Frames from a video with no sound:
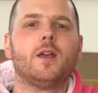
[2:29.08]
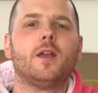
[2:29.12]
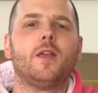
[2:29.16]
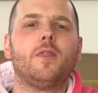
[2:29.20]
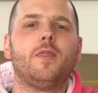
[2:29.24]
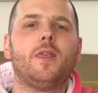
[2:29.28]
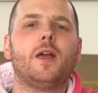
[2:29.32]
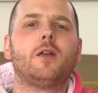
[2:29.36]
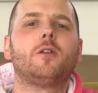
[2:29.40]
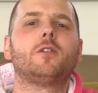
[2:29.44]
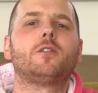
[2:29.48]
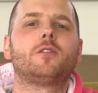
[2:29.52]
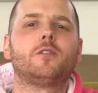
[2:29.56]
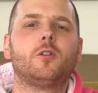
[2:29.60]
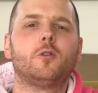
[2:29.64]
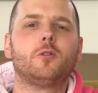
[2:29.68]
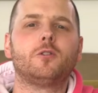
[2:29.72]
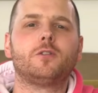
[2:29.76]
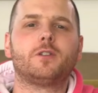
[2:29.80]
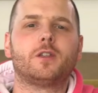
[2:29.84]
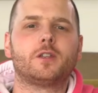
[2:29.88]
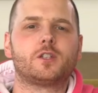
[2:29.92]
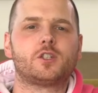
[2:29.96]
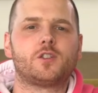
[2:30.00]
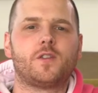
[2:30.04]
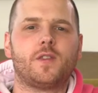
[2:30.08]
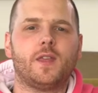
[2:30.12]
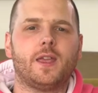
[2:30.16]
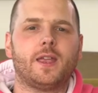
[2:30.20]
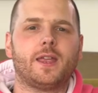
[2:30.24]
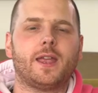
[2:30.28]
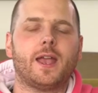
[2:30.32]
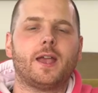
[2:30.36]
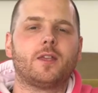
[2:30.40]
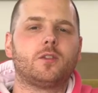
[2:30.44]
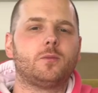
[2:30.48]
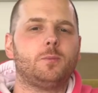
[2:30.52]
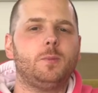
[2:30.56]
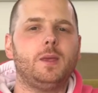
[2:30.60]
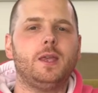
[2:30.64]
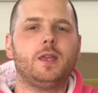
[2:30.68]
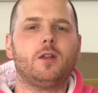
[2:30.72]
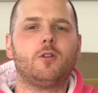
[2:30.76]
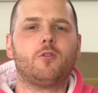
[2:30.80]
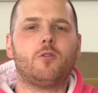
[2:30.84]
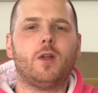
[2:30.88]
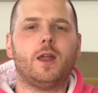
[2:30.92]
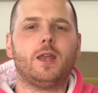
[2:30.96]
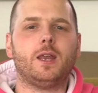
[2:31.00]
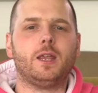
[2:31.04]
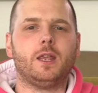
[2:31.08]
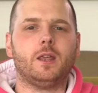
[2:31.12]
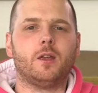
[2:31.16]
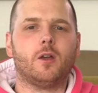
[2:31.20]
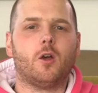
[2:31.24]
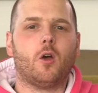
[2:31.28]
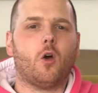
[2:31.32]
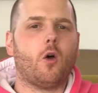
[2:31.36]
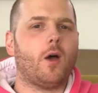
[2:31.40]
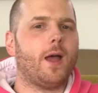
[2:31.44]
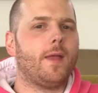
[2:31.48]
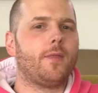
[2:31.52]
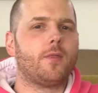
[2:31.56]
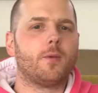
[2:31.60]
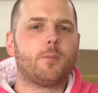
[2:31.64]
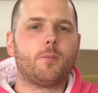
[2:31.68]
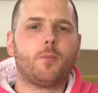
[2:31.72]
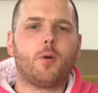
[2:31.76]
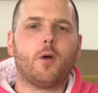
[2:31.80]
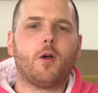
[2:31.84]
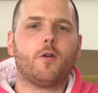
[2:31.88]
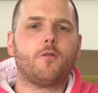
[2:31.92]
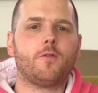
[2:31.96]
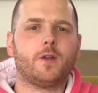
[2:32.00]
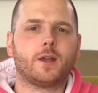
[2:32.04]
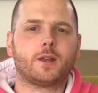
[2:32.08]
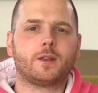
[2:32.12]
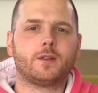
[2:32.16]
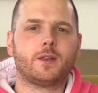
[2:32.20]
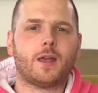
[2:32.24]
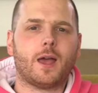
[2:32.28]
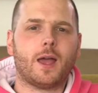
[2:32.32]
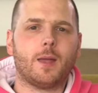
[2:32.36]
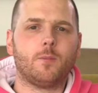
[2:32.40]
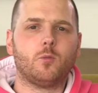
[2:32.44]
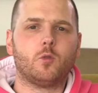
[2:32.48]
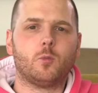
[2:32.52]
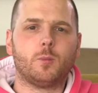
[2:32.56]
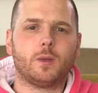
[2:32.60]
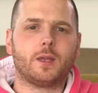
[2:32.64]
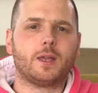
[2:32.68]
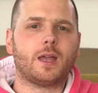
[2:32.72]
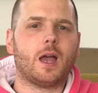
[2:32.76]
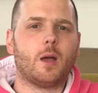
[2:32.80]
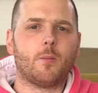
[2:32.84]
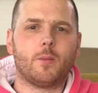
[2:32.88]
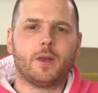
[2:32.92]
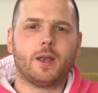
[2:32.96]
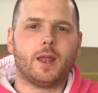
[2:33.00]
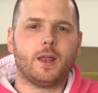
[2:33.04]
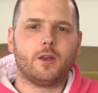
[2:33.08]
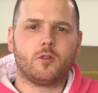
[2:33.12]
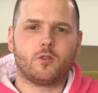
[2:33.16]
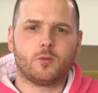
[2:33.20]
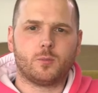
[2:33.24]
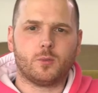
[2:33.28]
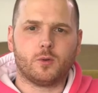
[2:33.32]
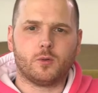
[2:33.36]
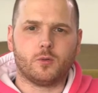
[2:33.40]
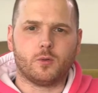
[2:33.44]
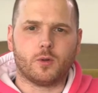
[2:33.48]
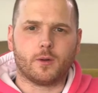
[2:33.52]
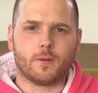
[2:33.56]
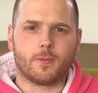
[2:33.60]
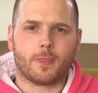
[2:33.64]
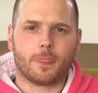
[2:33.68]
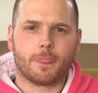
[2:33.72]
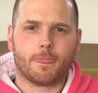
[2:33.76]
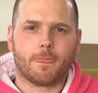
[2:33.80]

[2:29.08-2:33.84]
There is no such thing as being ready or at the perfect time to become an entrepreneur.